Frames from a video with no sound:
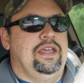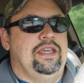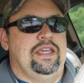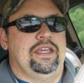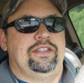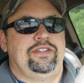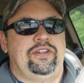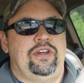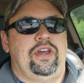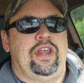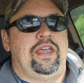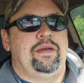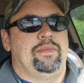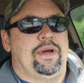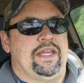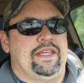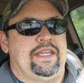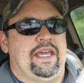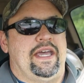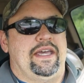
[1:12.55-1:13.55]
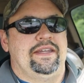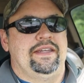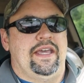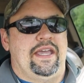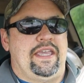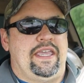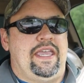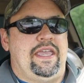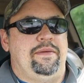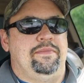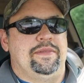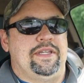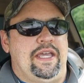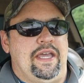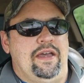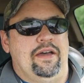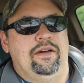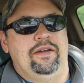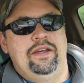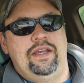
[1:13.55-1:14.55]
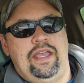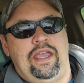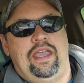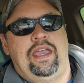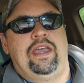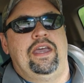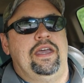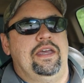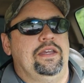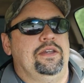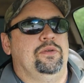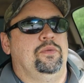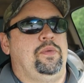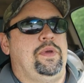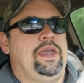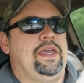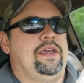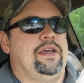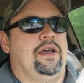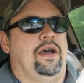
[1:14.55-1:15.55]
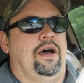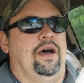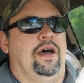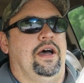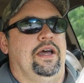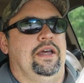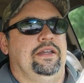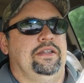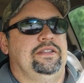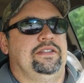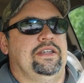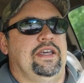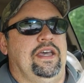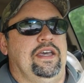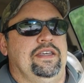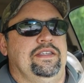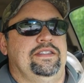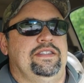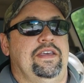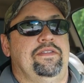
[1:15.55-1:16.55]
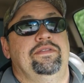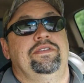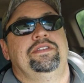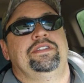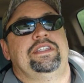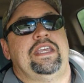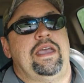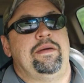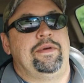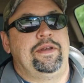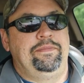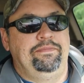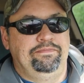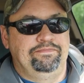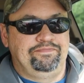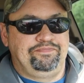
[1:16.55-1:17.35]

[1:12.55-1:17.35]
Yesterday, my dad and I came down and we caught uh, seven salmon.